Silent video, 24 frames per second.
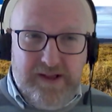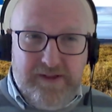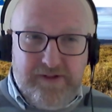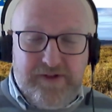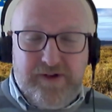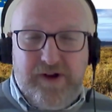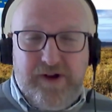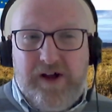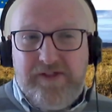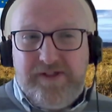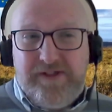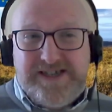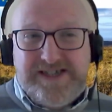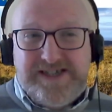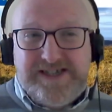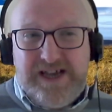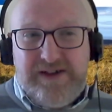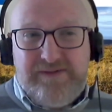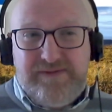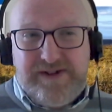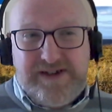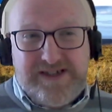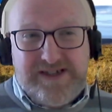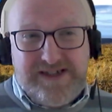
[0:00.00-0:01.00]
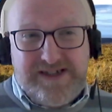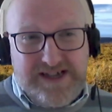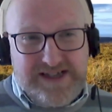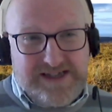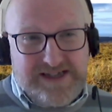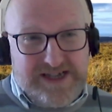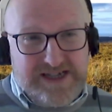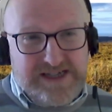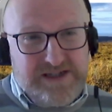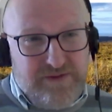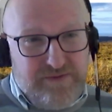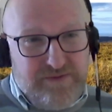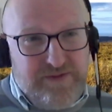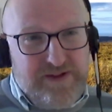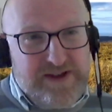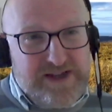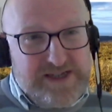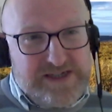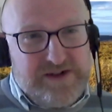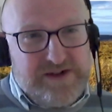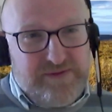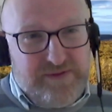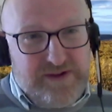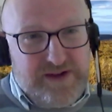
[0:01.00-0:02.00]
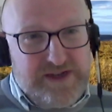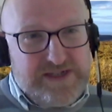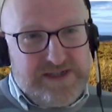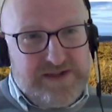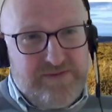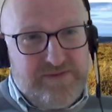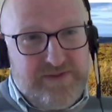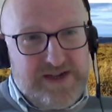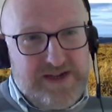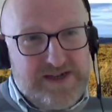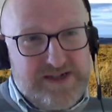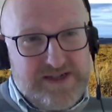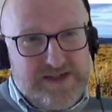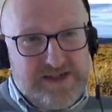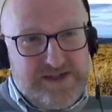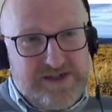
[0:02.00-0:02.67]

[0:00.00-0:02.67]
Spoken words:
So on the 7th, that's a face-to-face event.